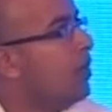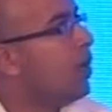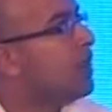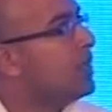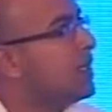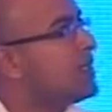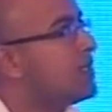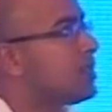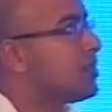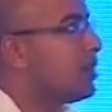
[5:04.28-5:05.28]
What this
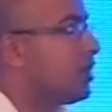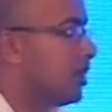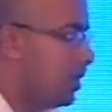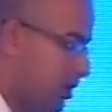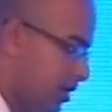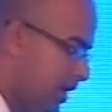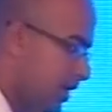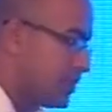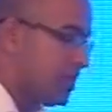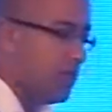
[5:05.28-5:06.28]

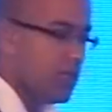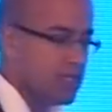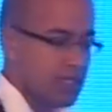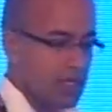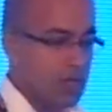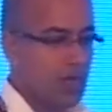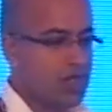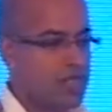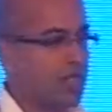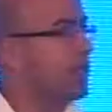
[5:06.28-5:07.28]
DSP as a
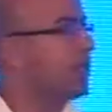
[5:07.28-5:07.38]
technology